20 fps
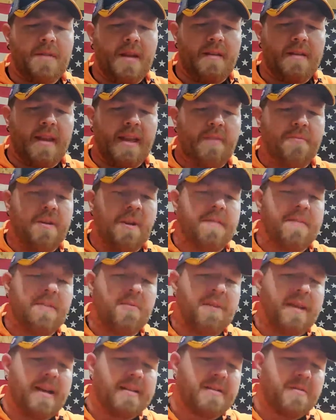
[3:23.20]
I
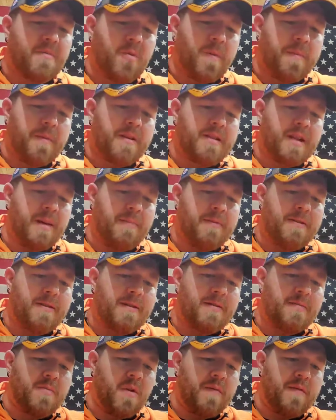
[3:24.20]
think we got some warmer
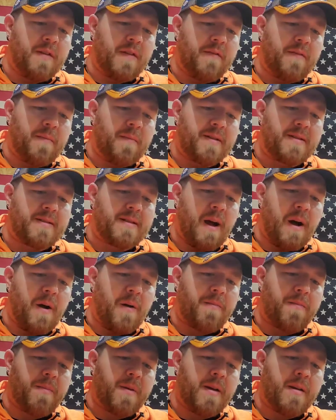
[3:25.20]
temperatures moving in from the
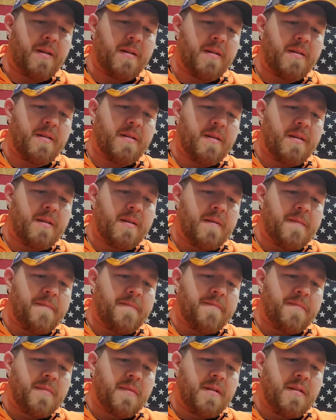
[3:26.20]
south, but
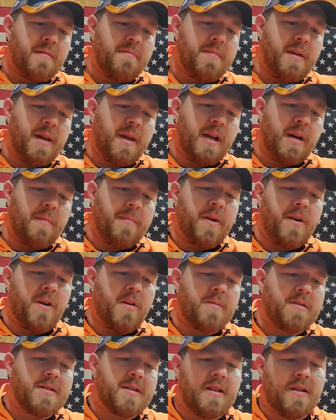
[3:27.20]
being up here
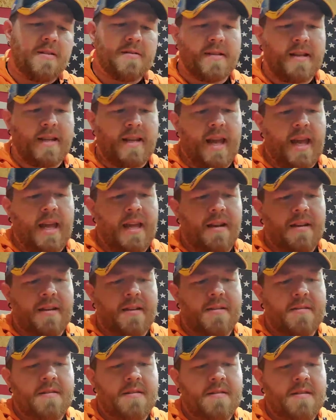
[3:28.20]
almost close to
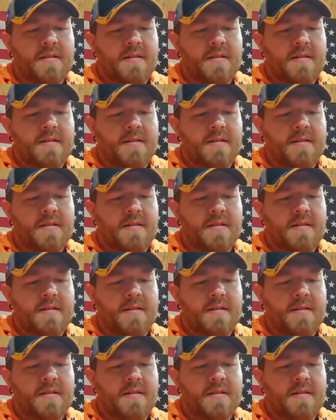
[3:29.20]
Canada,